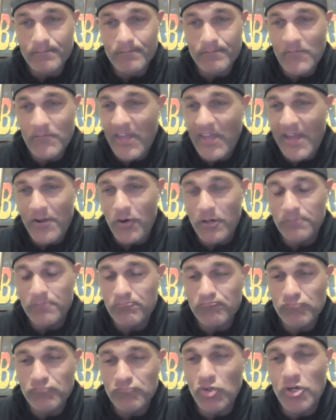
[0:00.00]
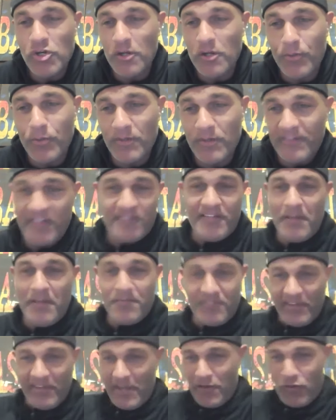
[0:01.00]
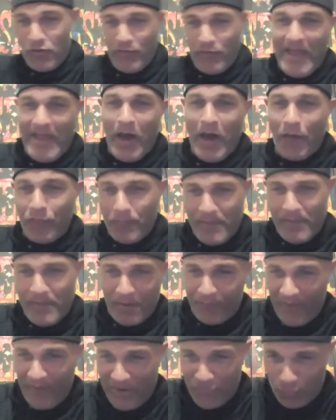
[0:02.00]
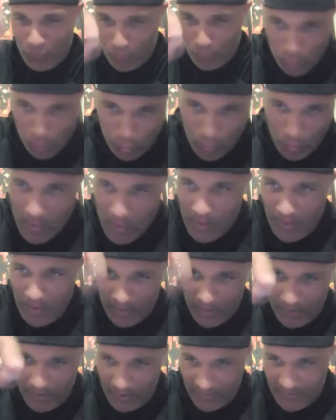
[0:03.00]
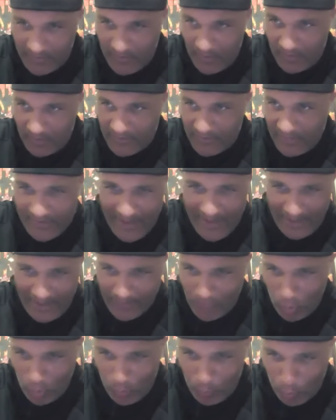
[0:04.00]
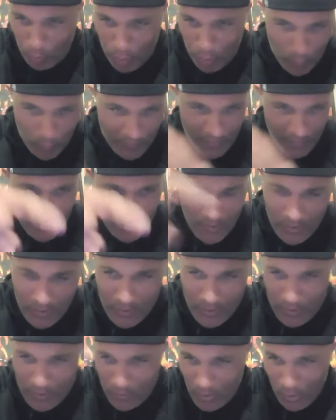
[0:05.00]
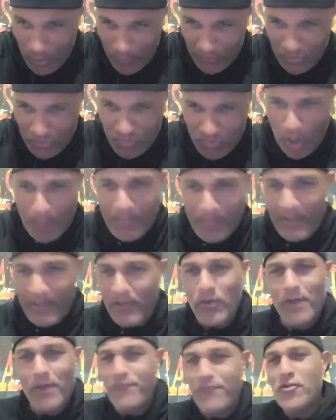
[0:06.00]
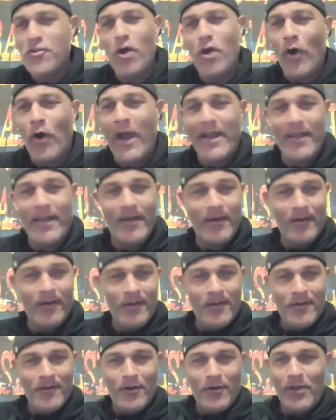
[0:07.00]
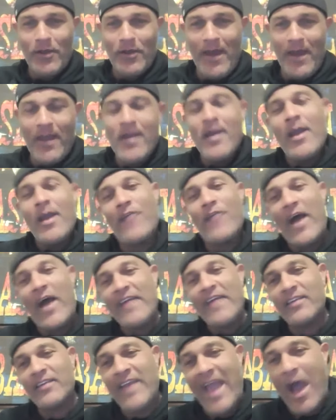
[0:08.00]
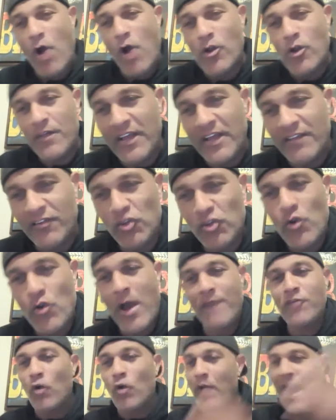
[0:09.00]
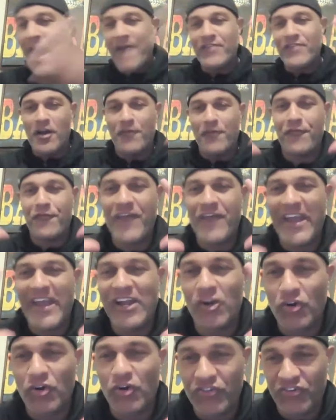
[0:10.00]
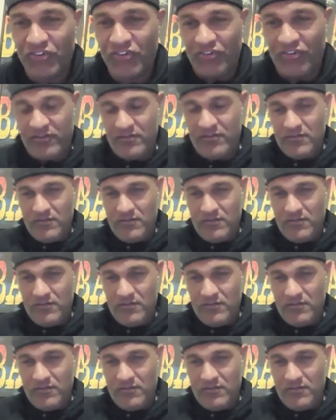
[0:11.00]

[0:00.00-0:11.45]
Can't do it. You couldn't put these teams together in the alphabet if I drew a, a, a tic-tac-toe board with a, you know, with a Sharpie. You have no idea. Okay, if I counted these, you have don't have enough fingers.